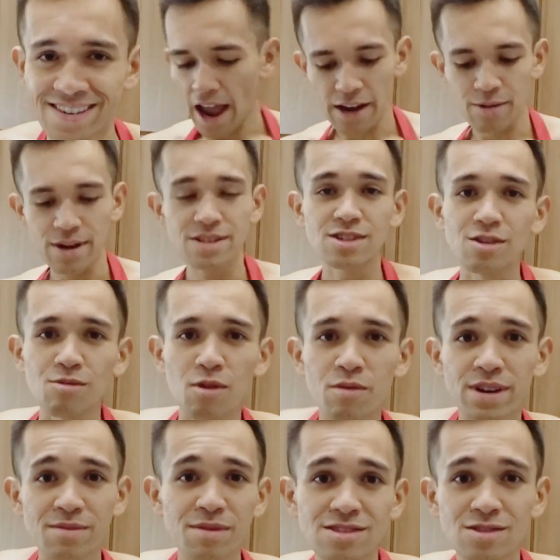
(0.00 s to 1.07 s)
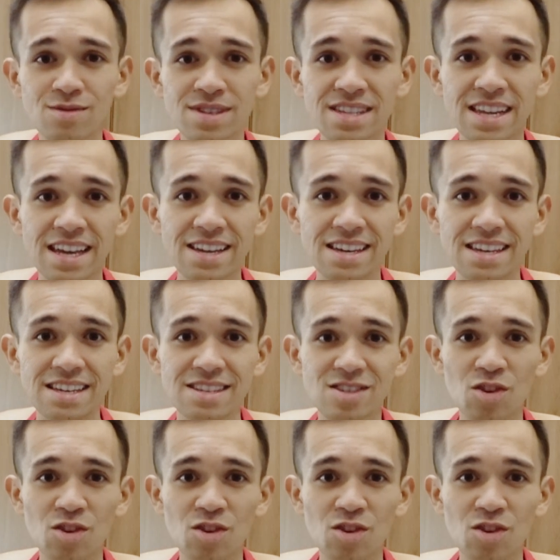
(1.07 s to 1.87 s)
Anyway, so what we're gonna be doing today is